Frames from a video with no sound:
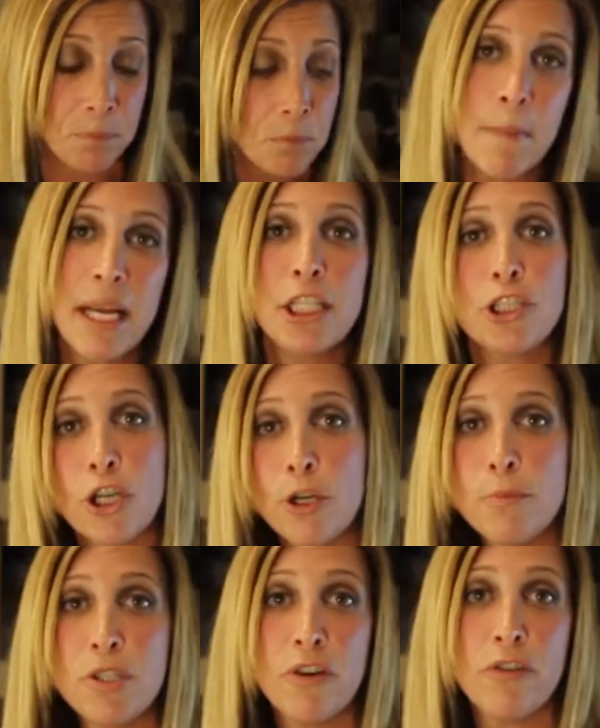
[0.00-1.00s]
Um, in
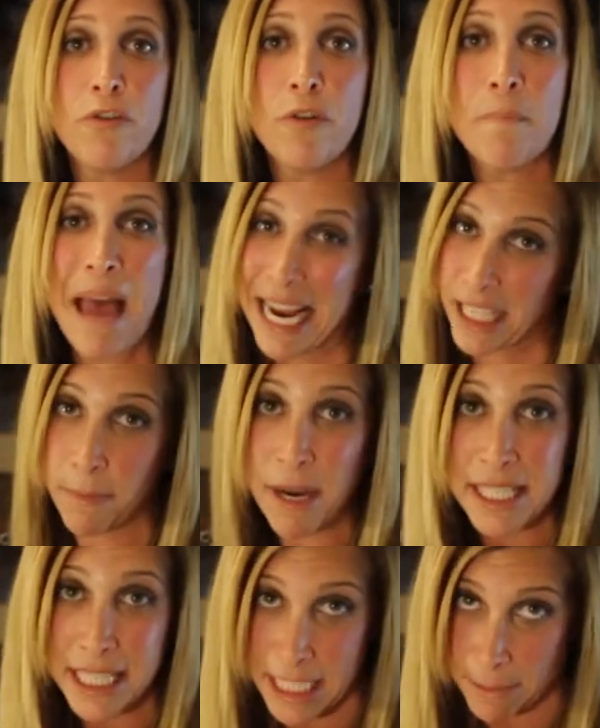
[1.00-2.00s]
terms of
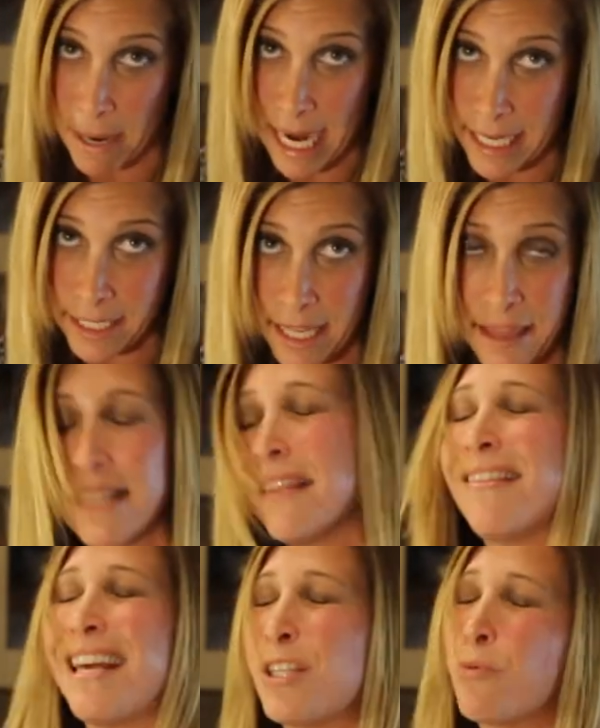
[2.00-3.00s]
maximizing space, I think
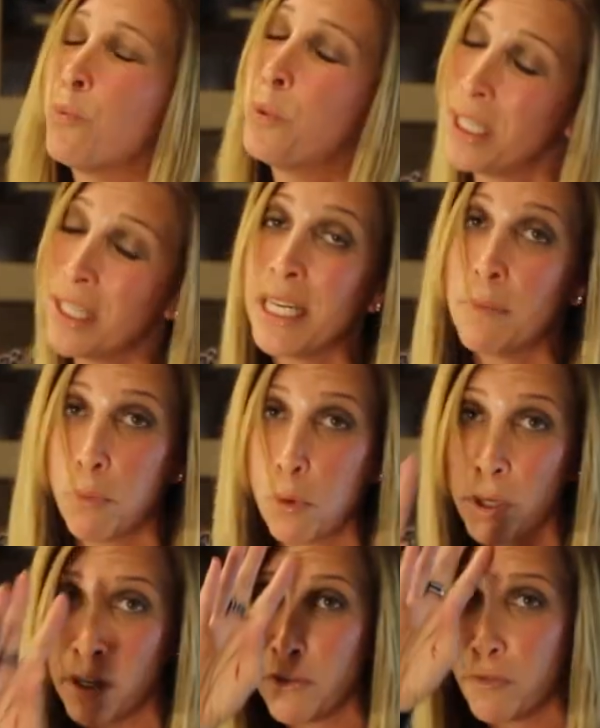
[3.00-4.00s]
that that's really
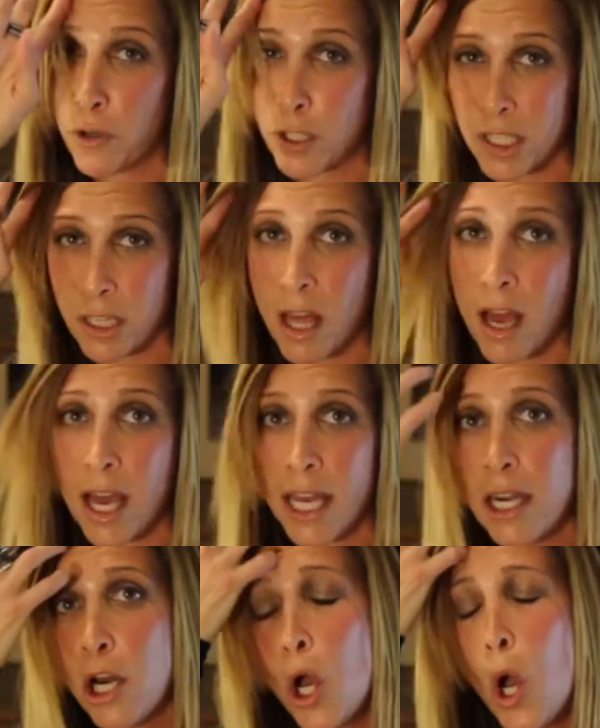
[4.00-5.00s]
important for a salon.